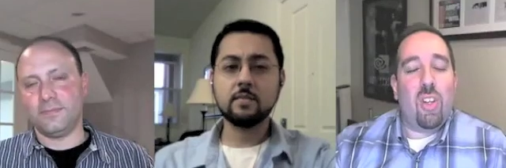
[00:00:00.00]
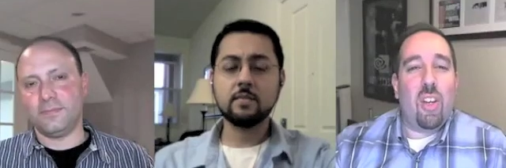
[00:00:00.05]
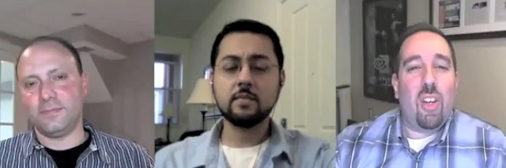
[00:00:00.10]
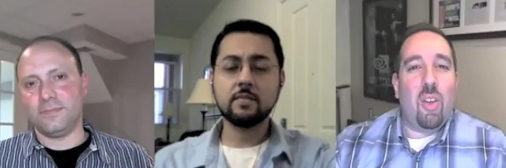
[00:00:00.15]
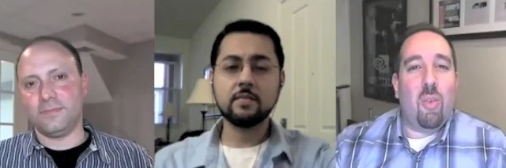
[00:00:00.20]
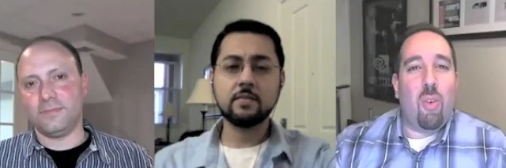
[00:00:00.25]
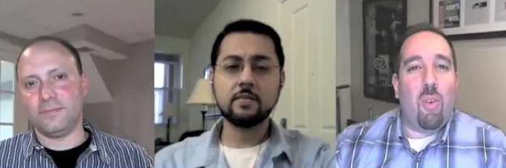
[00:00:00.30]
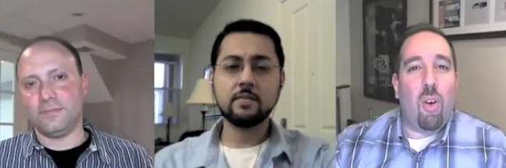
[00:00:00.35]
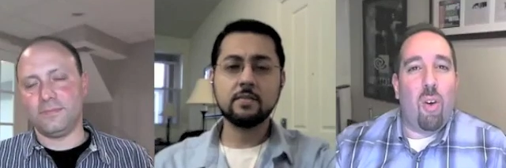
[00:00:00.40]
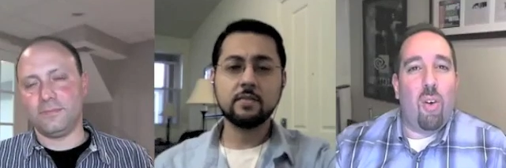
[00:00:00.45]
Speaker 1: you're
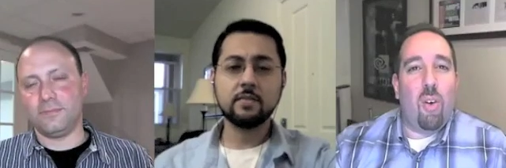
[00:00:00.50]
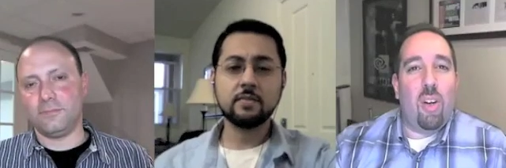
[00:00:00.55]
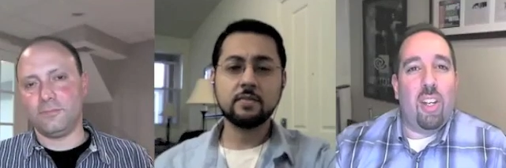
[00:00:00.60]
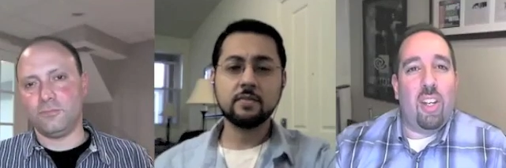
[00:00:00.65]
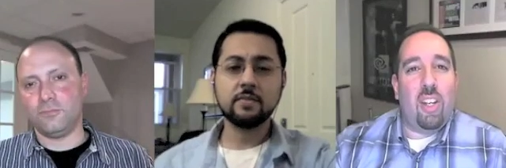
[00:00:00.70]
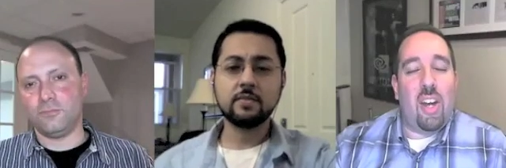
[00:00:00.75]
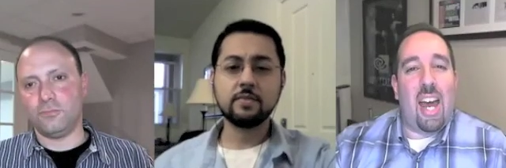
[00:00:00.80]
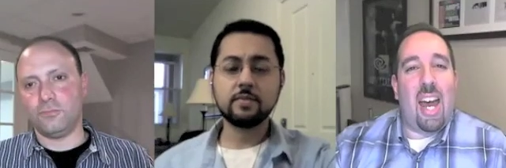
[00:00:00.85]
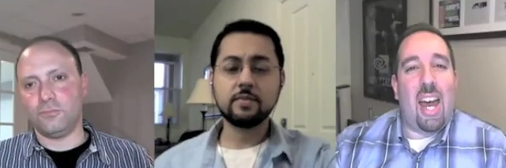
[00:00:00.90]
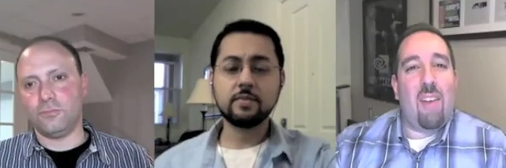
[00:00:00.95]
on the road
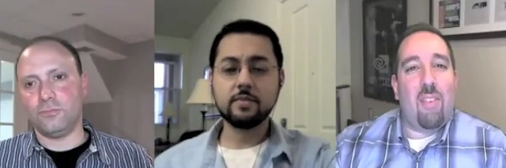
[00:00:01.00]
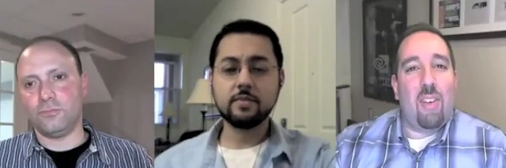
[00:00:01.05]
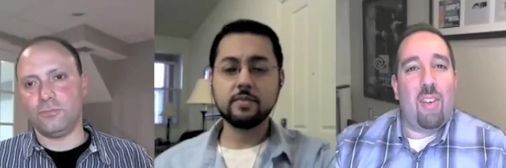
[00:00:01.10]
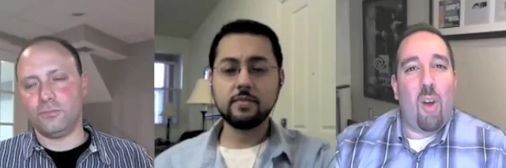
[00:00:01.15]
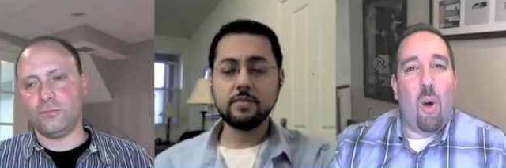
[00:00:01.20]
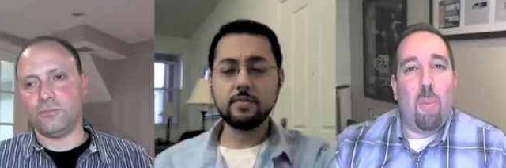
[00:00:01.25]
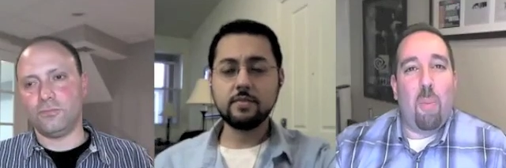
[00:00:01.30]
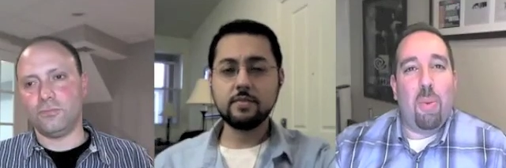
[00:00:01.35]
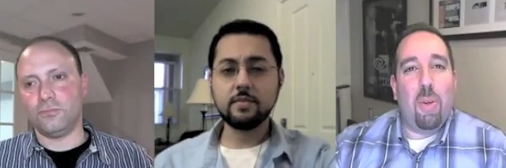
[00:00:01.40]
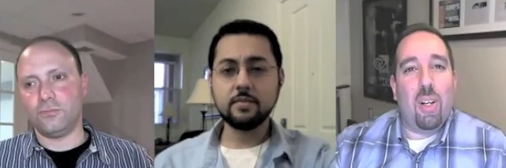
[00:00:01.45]
and you have a
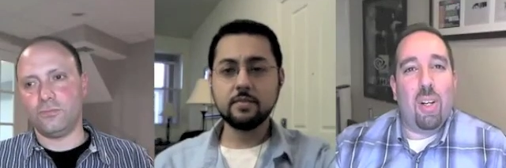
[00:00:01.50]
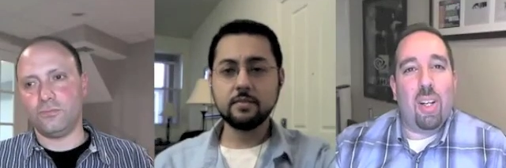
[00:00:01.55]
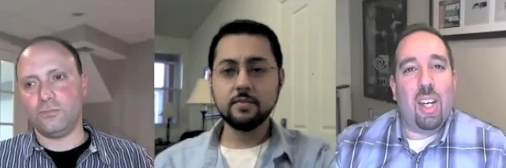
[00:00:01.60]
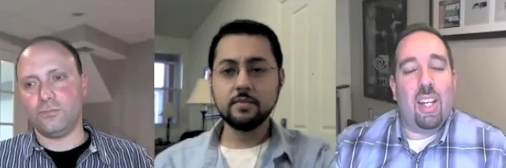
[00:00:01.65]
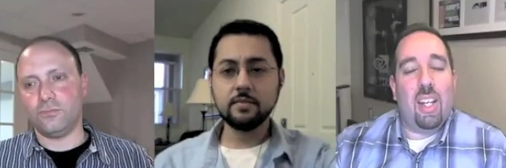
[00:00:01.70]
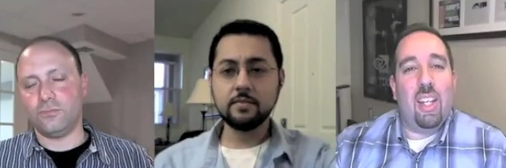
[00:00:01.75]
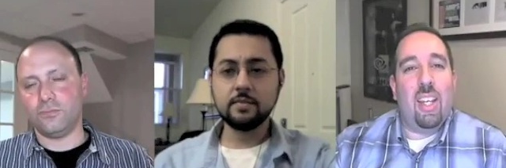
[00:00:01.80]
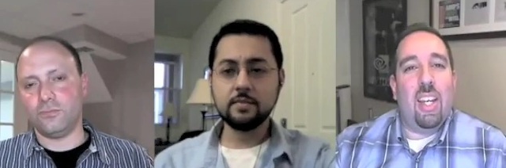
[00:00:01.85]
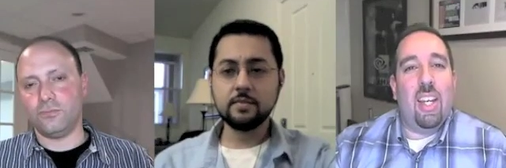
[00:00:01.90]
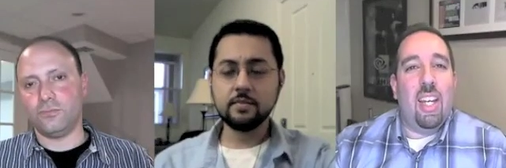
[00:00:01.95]
notebook
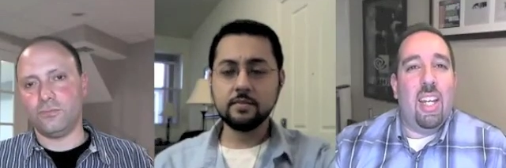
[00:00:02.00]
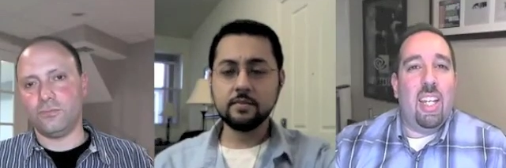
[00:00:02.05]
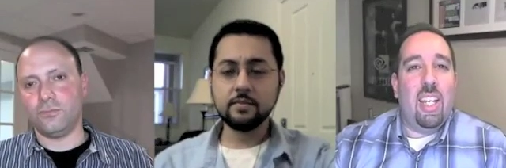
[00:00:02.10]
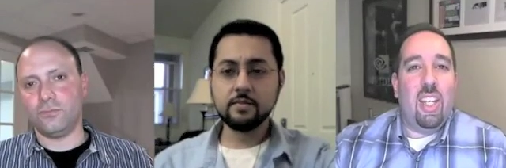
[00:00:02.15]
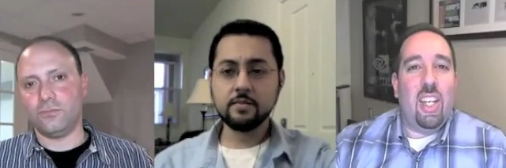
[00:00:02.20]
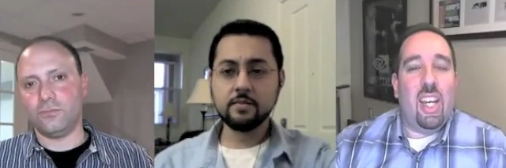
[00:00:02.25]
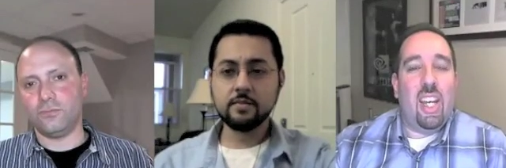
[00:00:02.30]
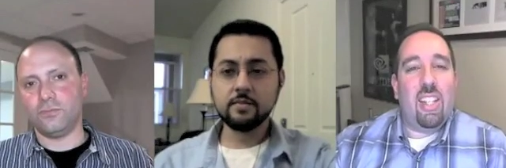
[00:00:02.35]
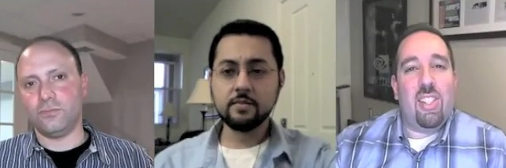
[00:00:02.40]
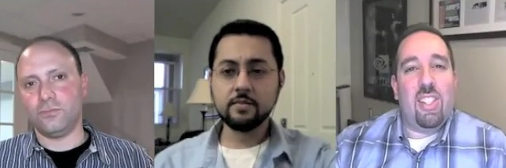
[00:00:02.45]
and
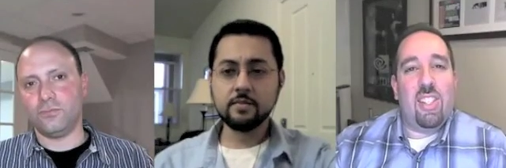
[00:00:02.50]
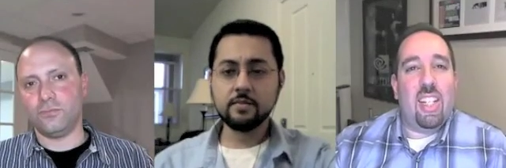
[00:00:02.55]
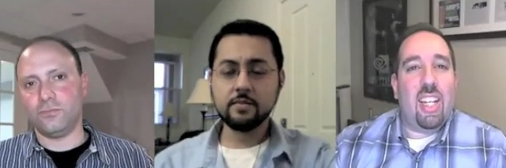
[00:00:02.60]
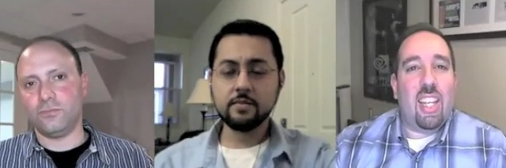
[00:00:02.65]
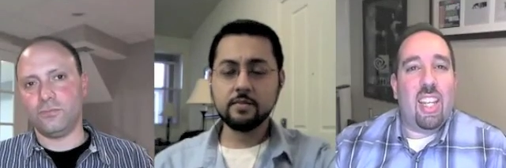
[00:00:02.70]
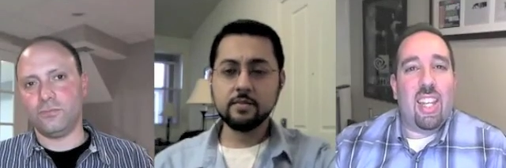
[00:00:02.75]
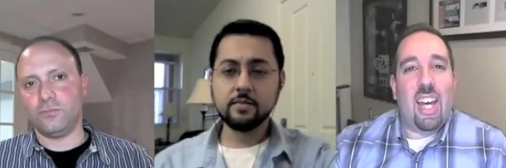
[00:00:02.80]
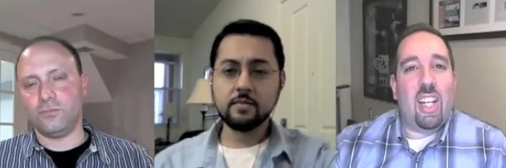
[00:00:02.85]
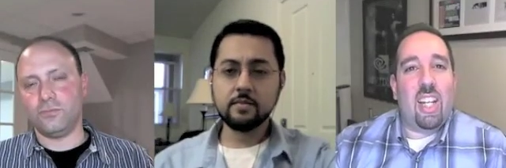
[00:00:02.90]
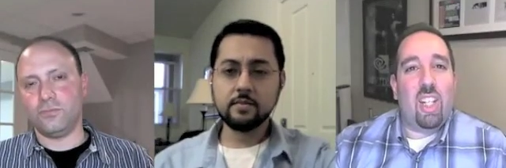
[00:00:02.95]
you get
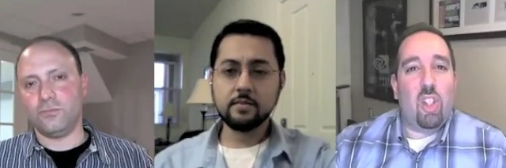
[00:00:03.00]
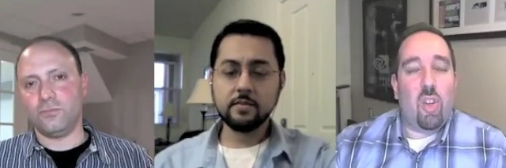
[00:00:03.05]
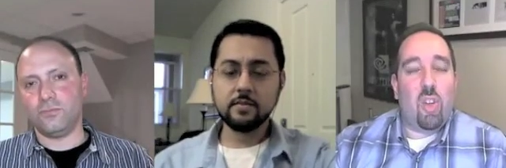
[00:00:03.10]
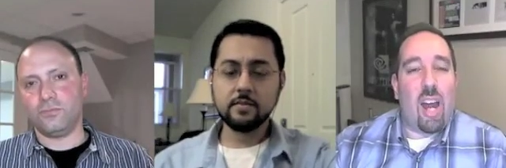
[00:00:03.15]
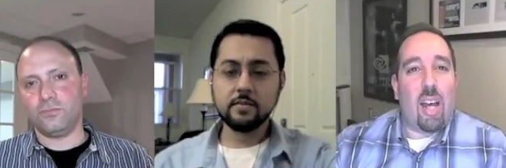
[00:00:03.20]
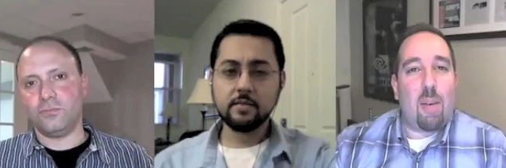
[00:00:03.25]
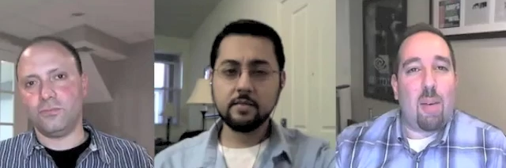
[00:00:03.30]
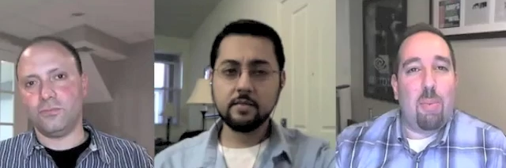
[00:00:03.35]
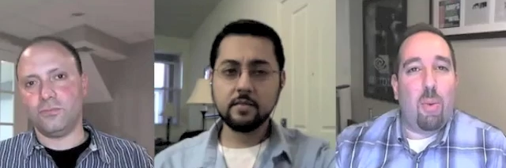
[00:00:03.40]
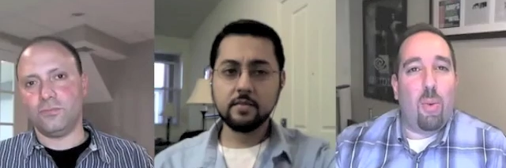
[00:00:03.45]
sick of that
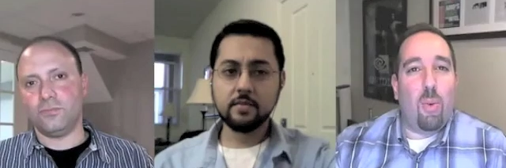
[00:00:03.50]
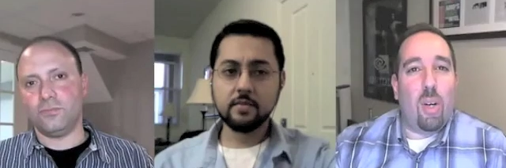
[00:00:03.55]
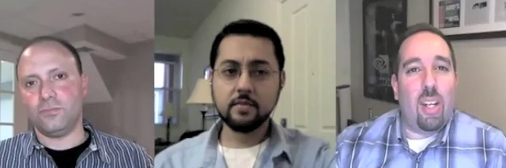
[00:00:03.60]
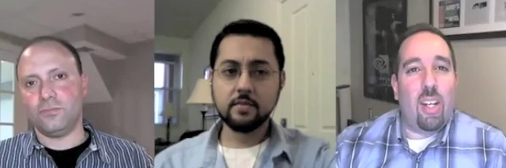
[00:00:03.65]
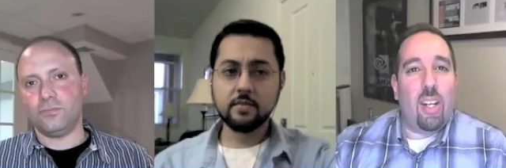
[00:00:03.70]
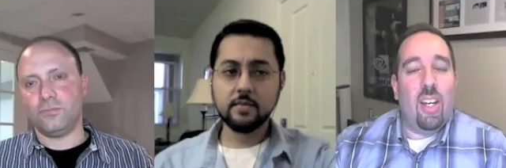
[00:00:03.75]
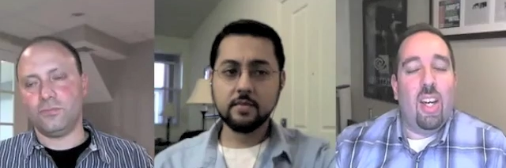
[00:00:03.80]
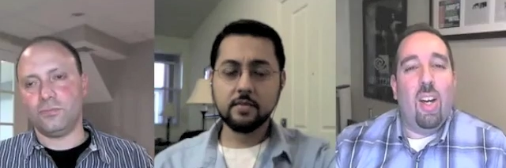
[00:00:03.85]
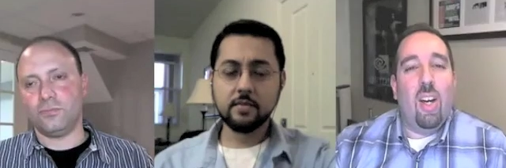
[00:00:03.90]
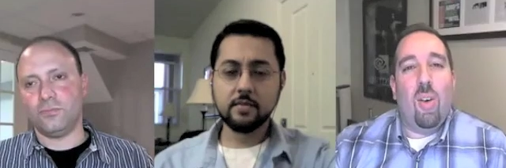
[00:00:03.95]
track
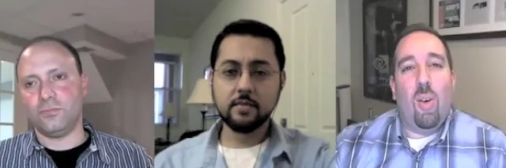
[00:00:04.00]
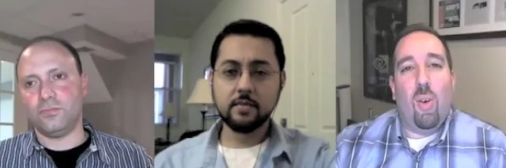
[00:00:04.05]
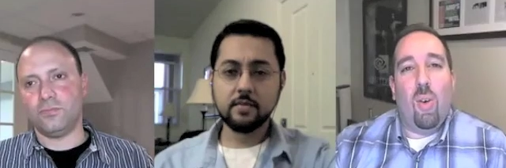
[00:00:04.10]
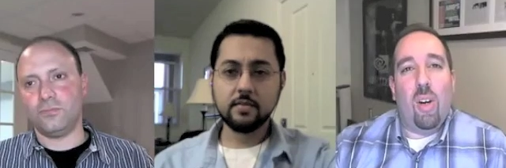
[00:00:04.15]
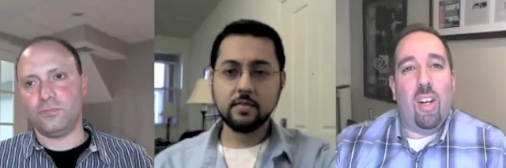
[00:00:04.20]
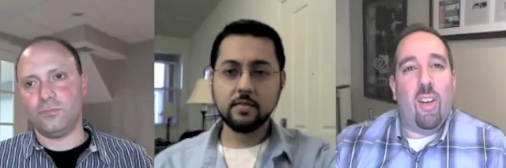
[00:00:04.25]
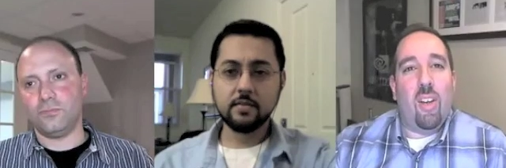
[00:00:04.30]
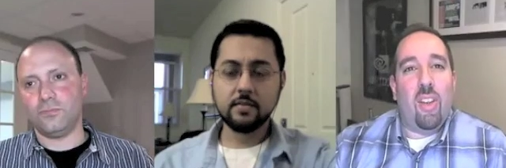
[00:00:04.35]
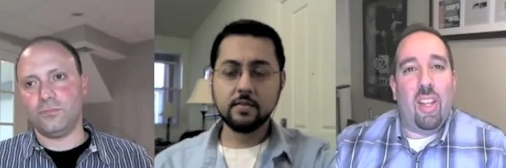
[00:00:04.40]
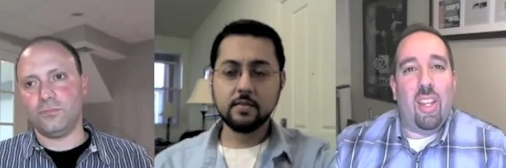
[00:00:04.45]
point
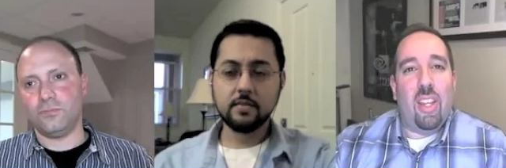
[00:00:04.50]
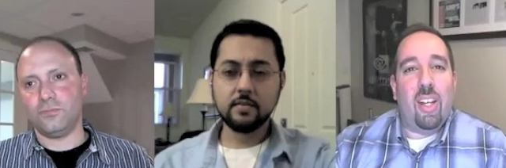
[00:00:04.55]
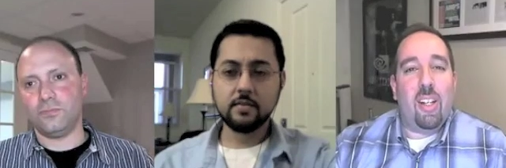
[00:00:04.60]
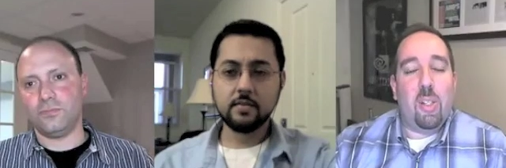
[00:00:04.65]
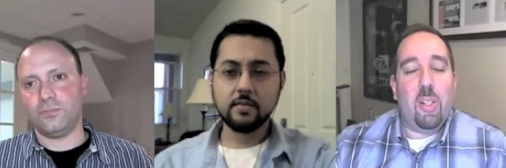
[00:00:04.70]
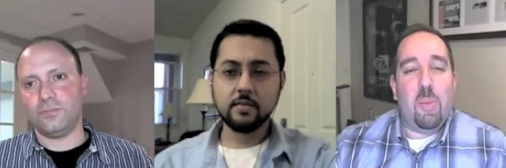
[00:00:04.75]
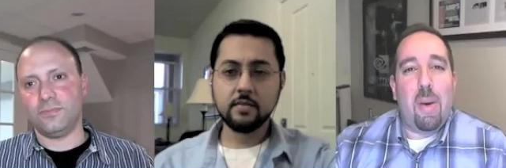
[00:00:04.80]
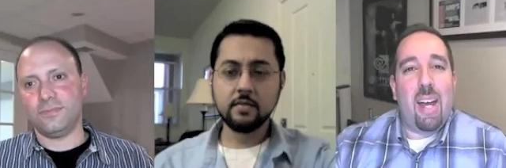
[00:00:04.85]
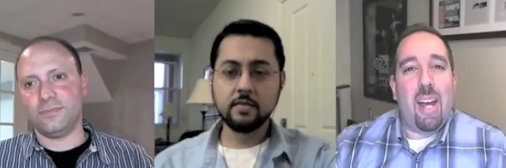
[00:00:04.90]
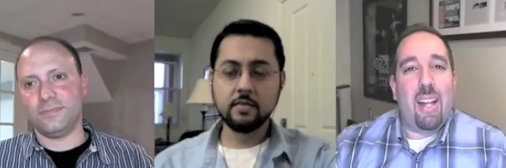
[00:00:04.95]
or, you know, the
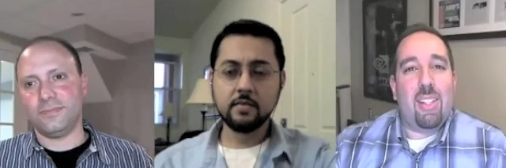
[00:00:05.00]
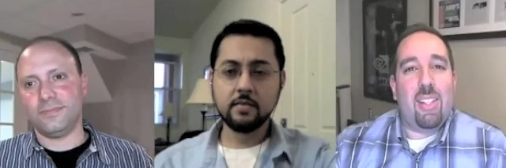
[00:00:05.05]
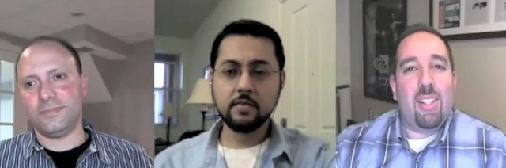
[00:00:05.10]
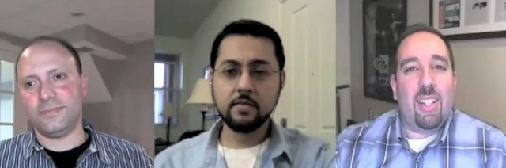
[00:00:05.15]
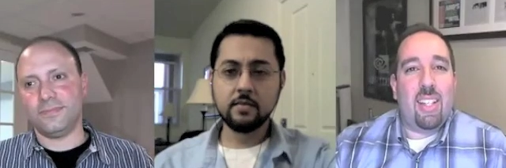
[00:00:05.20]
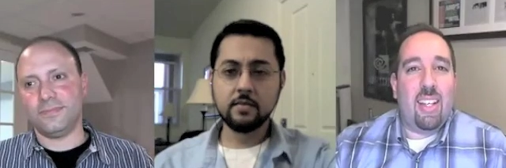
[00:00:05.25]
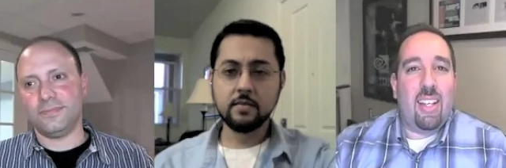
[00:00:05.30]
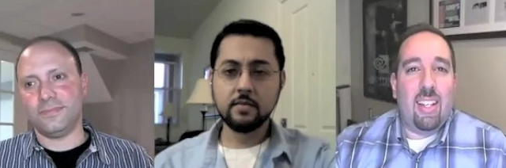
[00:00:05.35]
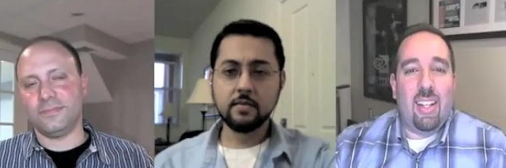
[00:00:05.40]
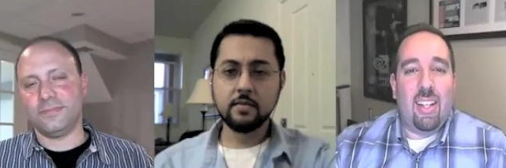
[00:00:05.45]
touchpads,